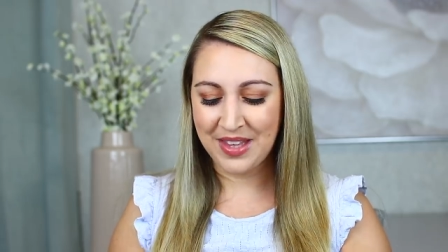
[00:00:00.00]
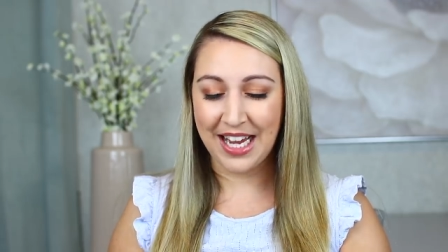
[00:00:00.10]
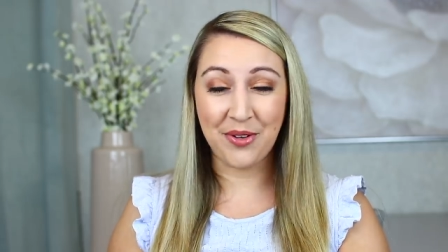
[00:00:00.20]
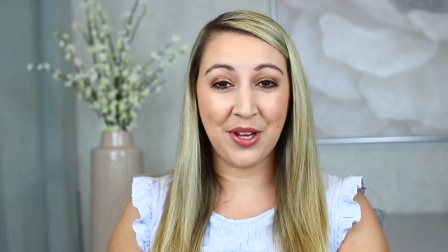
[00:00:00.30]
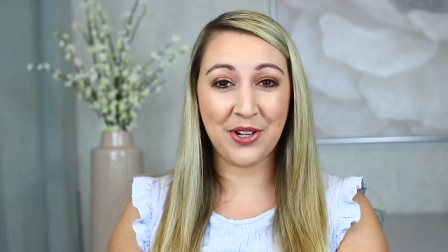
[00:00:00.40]

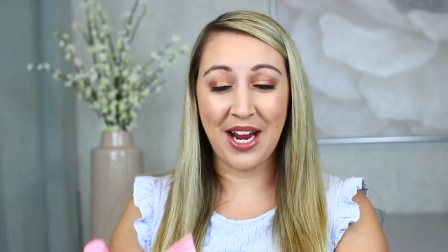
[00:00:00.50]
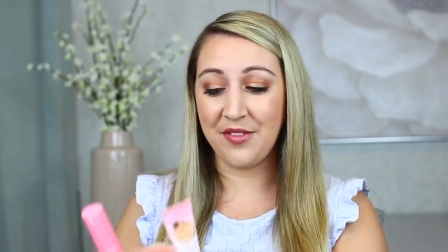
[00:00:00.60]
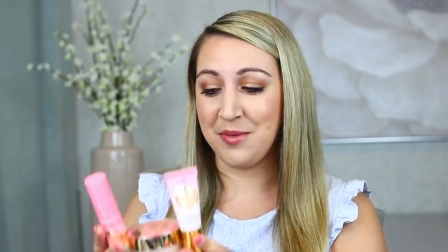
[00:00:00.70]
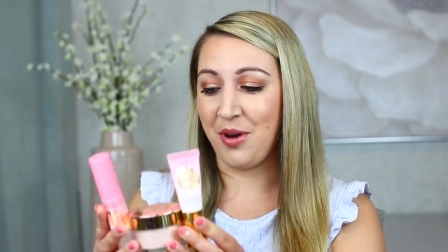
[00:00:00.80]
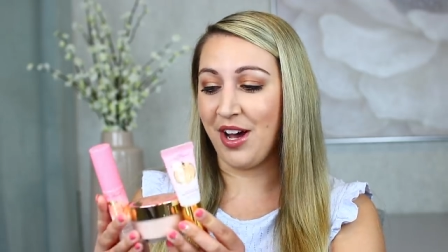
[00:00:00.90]
I no longer
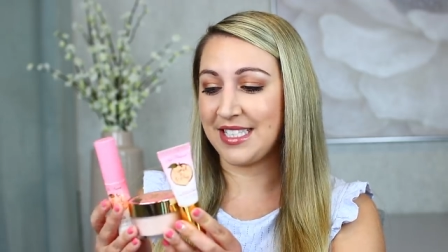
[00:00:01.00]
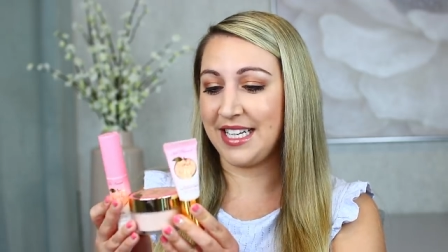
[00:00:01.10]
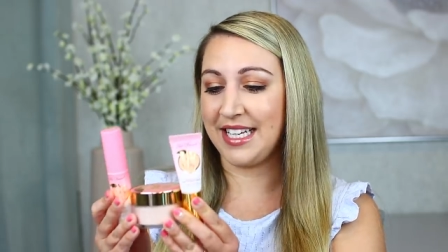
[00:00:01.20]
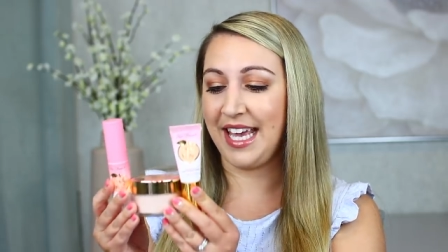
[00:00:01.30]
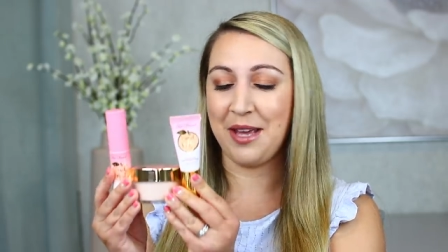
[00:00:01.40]
have the box
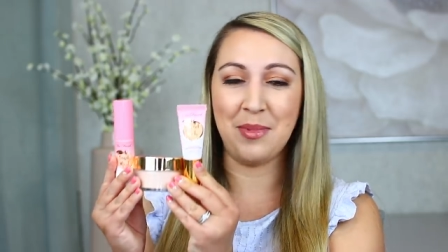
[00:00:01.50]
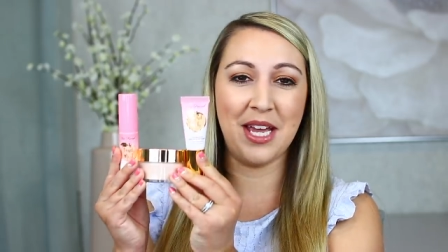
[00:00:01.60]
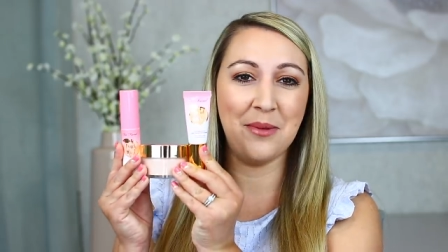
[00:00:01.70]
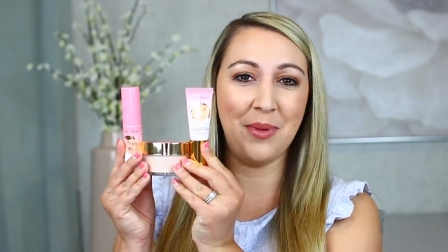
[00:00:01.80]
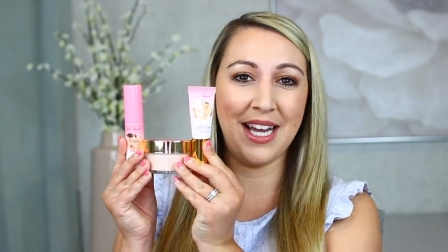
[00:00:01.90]
that it came
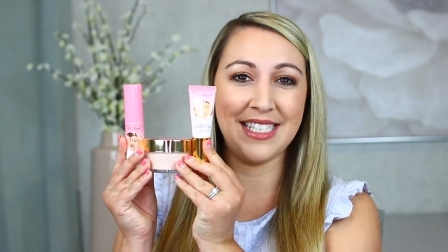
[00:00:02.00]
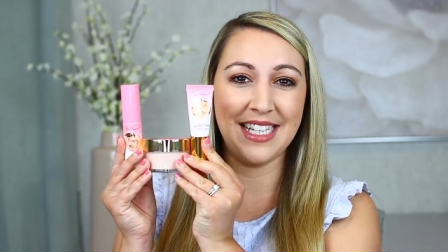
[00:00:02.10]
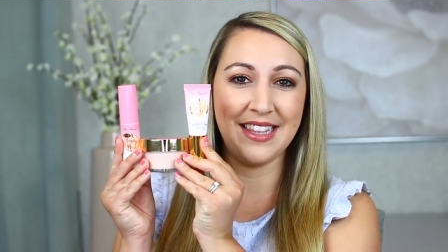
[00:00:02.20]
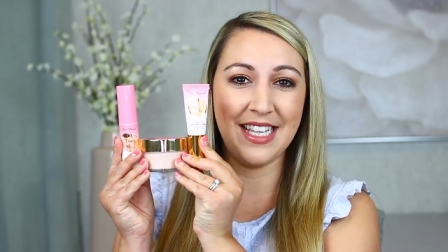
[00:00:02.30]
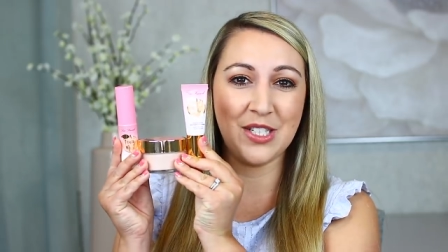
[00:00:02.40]
in, but
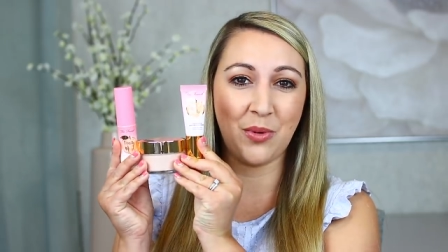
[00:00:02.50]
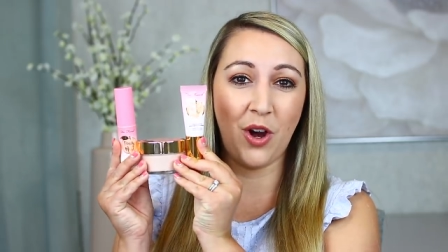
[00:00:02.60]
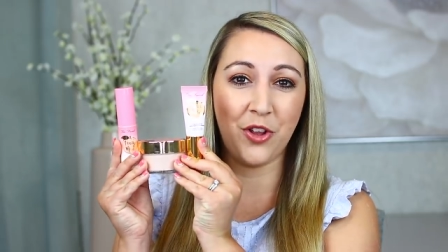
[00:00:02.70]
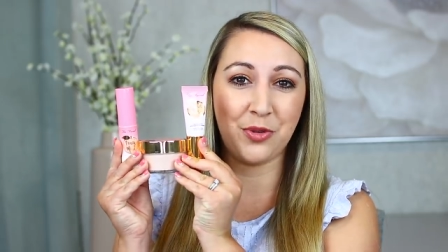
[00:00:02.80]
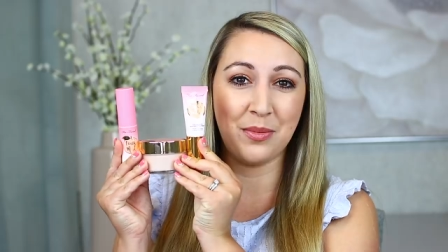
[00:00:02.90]
these were
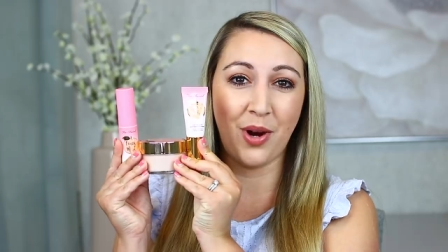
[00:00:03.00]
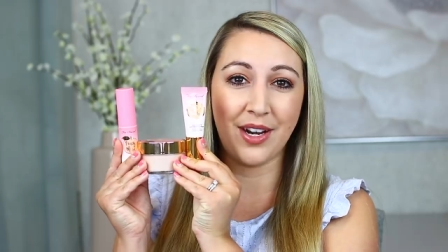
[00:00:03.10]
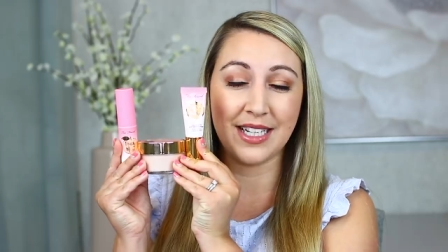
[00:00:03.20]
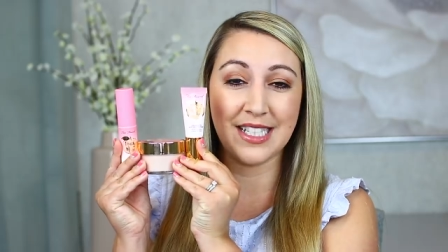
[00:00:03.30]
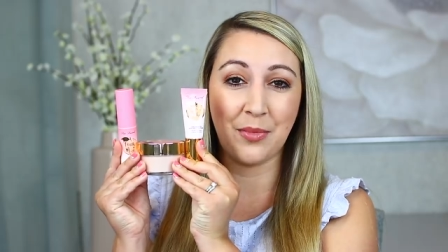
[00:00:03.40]
all three
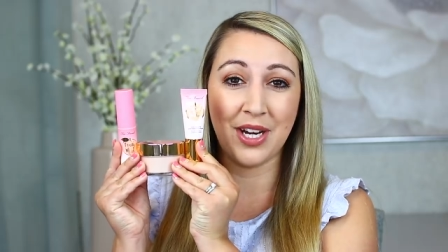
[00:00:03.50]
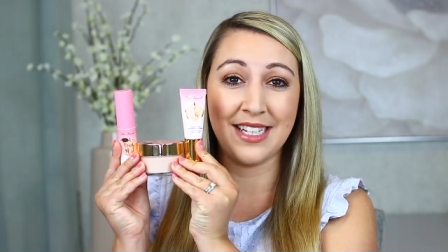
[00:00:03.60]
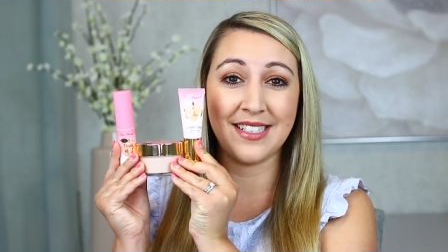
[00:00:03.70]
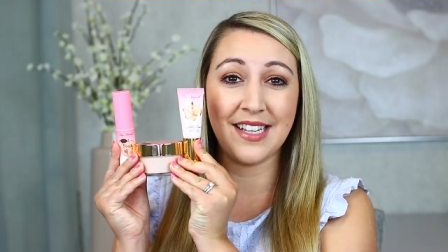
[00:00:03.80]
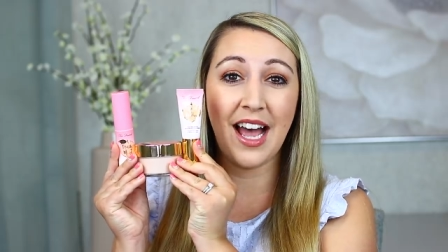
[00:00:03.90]
products that were
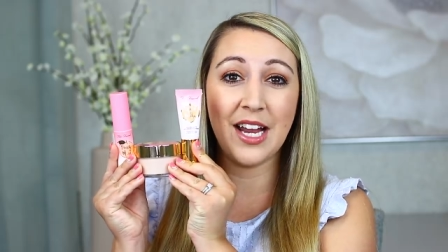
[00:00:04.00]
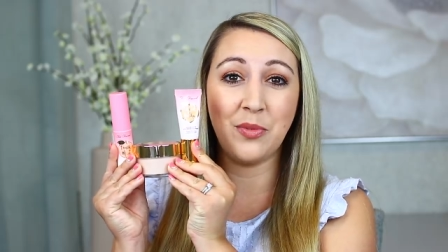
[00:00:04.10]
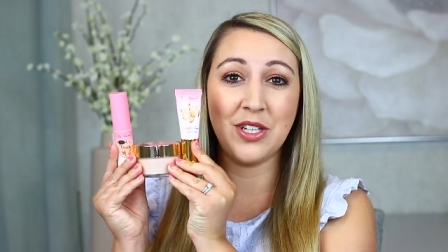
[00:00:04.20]
inside.